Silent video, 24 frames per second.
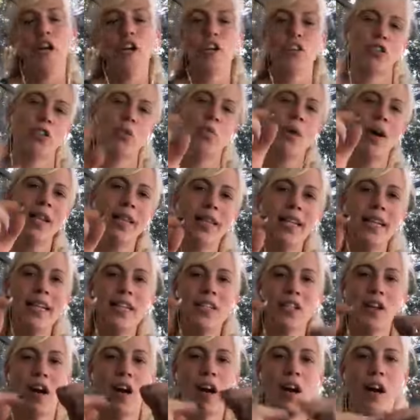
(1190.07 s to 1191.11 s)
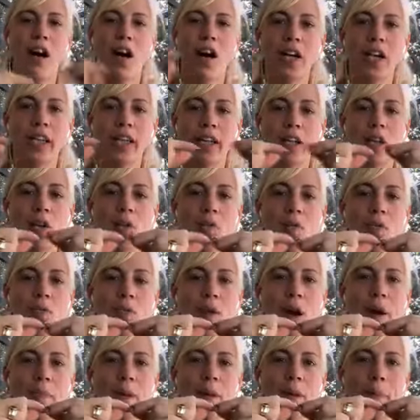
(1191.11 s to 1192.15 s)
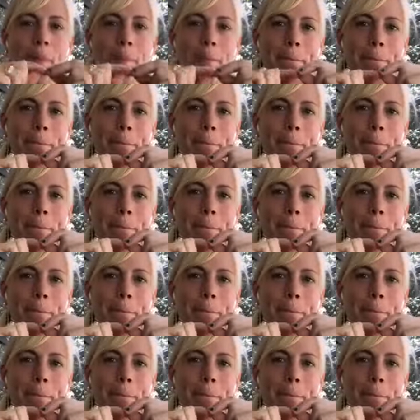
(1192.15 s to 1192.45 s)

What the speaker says: So what these are little rubber